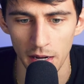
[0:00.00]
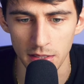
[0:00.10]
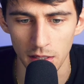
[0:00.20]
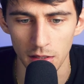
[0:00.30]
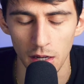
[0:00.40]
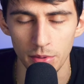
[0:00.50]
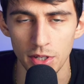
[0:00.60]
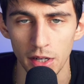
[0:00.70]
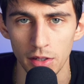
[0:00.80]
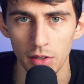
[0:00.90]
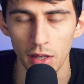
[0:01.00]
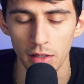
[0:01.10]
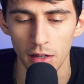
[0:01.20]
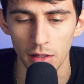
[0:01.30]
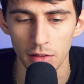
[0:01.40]
And I said, I wish I could do that.
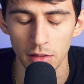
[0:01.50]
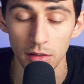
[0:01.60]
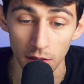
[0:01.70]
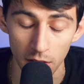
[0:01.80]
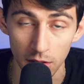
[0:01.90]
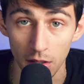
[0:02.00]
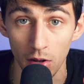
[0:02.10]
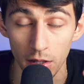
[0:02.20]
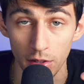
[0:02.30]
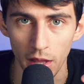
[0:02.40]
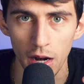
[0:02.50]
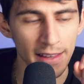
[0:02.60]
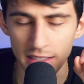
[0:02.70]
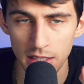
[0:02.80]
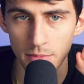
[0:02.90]
And I got, oh, I guess I know how to do that.
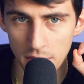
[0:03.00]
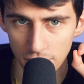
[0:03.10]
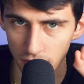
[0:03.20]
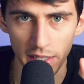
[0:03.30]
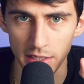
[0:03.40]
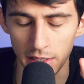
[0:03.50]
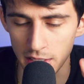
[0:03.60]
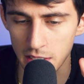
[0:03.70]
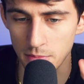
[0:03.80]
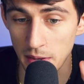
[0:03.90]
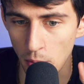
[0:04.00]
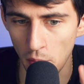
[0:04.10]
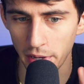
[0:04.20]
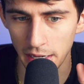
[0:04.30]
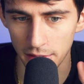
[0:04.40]
This isn't me flexing. This is me
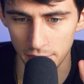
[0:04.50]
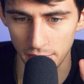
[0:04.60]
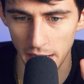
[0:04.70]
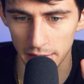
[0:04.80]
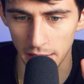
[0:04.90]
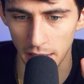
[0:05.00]
pointing out the fact